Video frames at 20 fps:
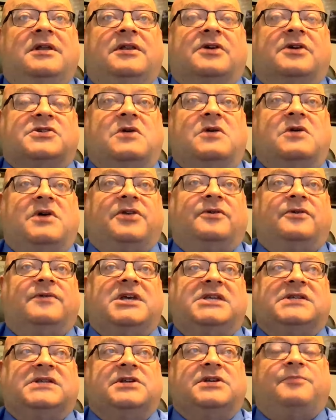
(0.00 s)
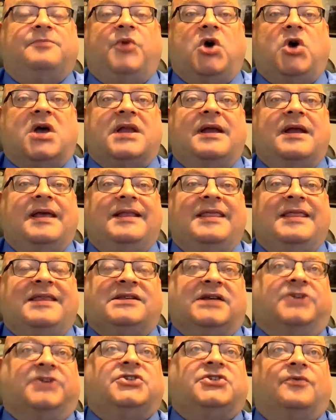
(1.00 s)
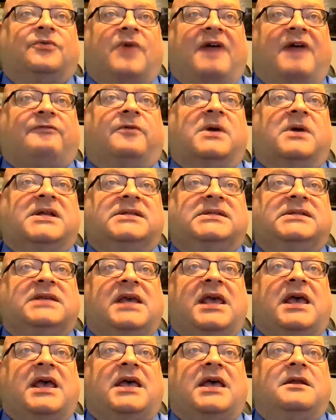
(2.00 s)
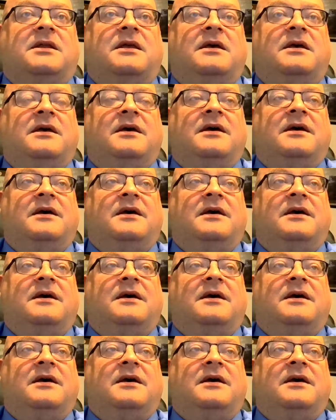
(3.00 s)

There's no other reason to put such a reference in